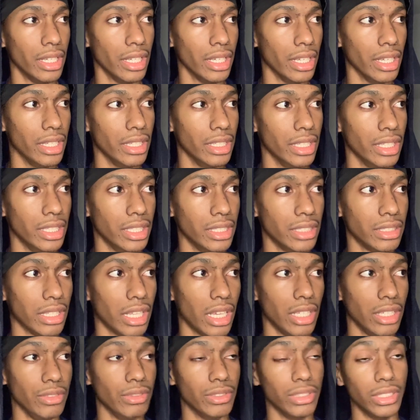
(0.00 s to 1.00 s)
And then it's like
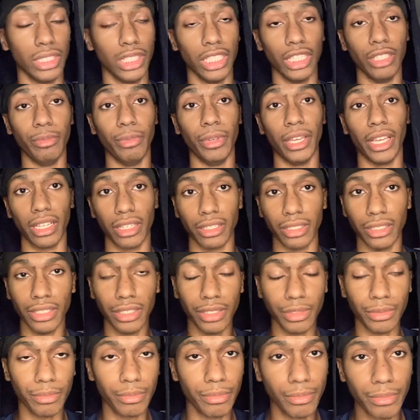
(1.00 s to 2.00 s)
you just get back up